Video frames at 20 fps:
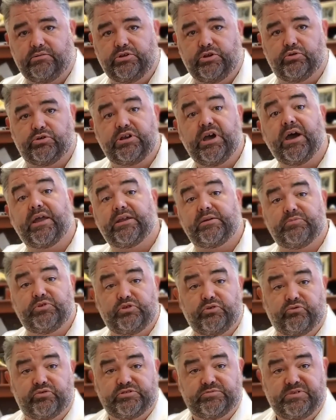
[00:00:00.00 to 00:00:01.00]
cutting
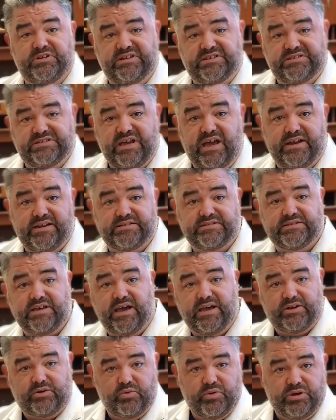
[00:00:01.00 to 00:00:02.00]
maneuvers, meaning side to
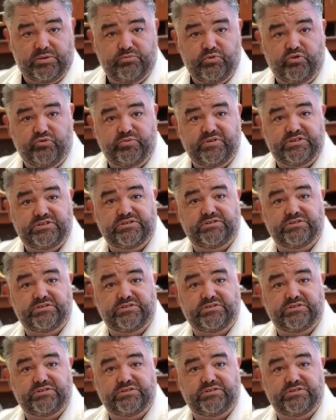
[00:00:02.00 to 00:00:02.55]
side quick movements.